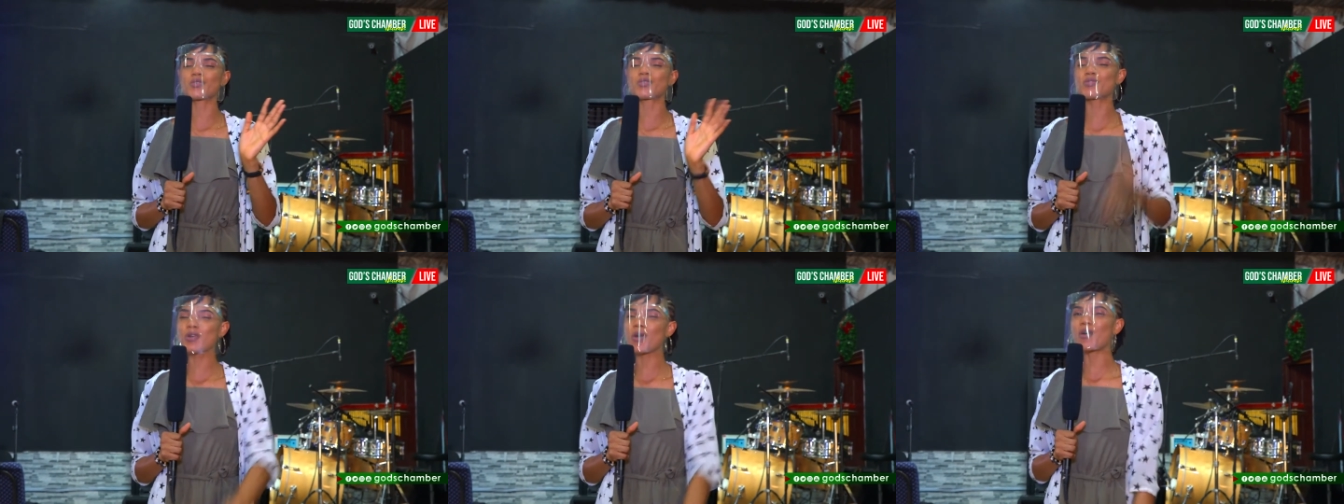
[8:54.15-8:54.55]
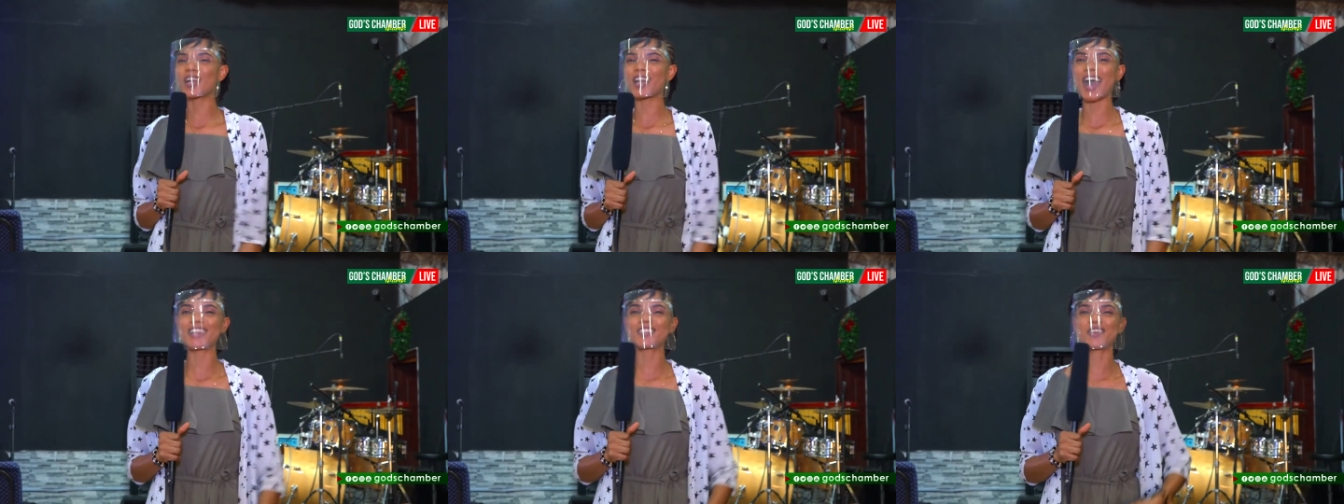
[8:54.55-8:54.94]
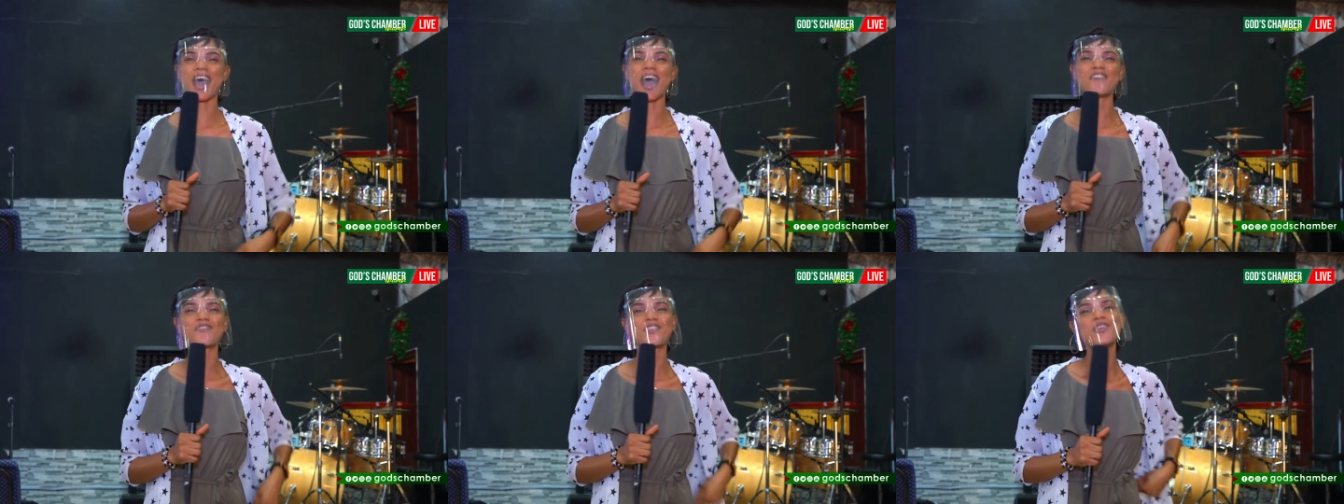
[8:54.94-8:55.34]
so glad to
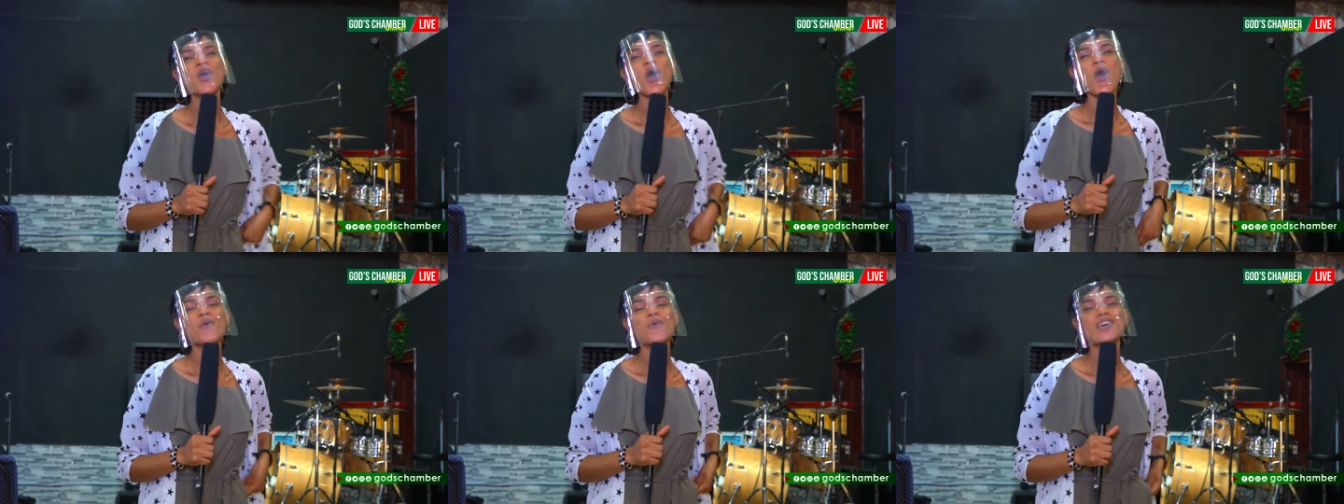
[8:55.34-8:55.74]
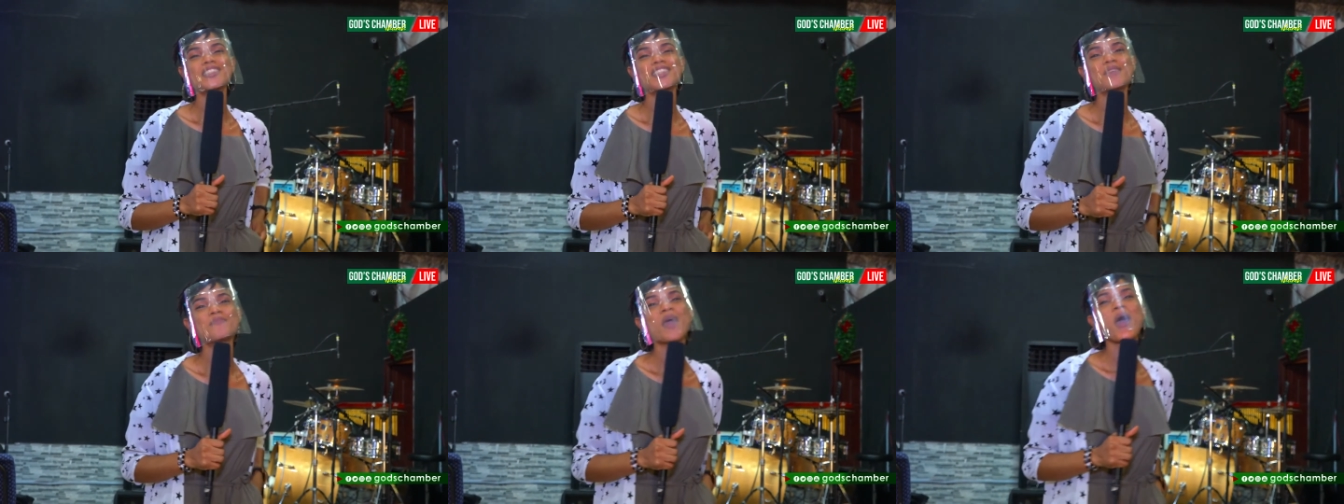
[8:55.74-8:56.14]
have you worship